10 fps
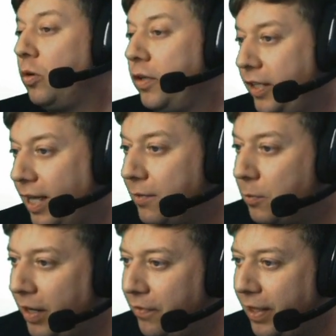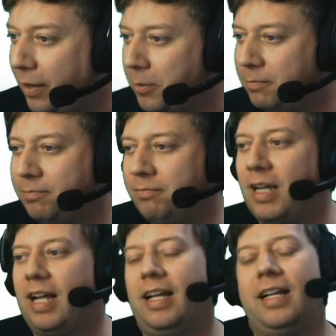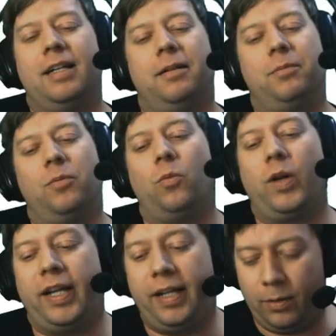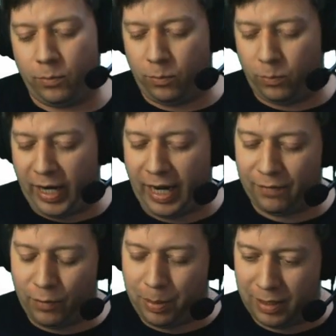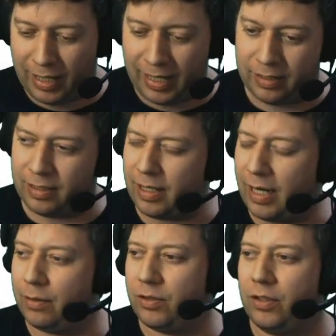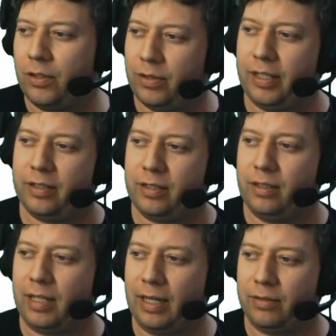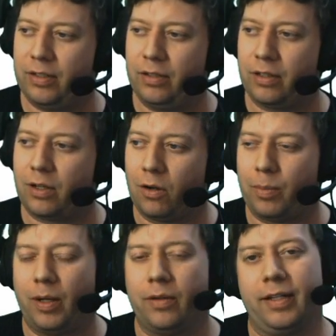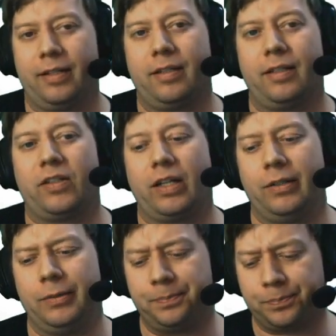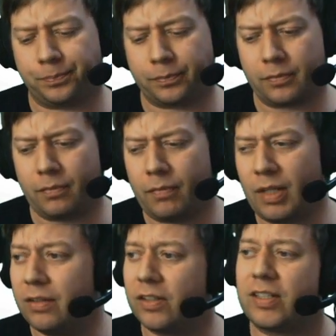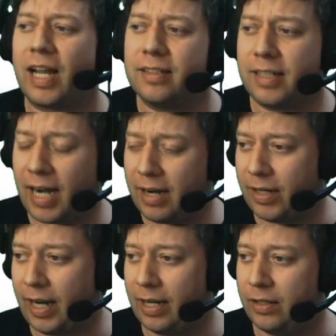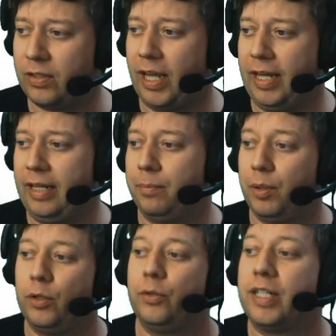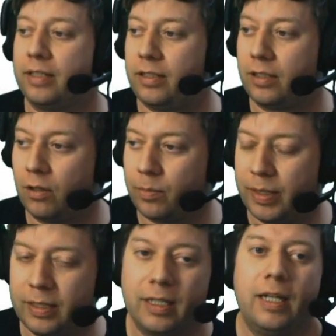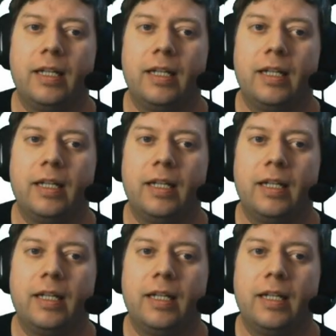You'll have to wait for that one. We have a plan to how to do the cockpit on this. So the standard CARRACK has a blue tinted cockpit.